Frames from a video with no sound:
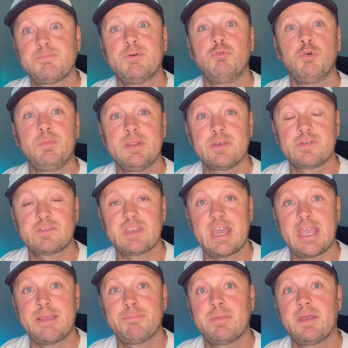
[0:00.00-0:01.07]
but will be the
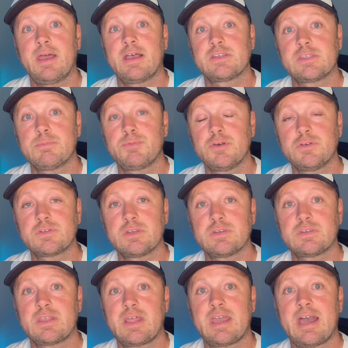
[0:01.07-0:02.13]
same as the boosters
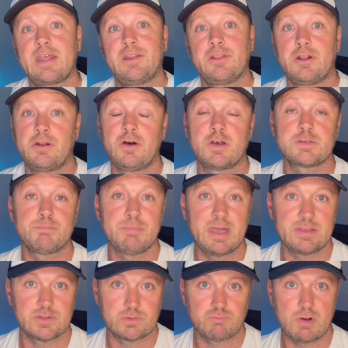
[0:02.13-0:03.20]
that they had in the last
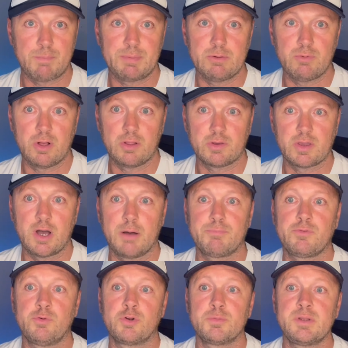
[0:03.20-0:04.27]
Men's Rugby World Cup
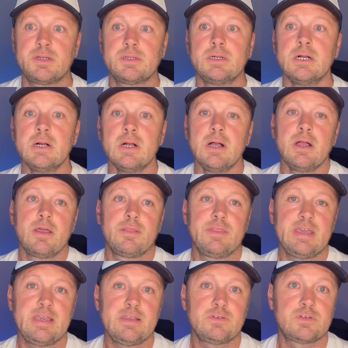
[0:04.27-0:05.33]
tournament.
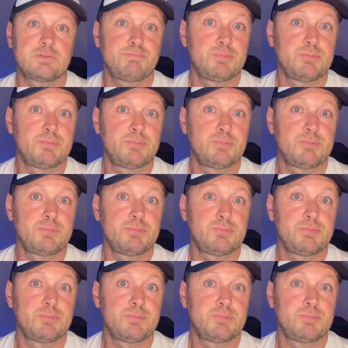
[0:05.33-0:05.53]
These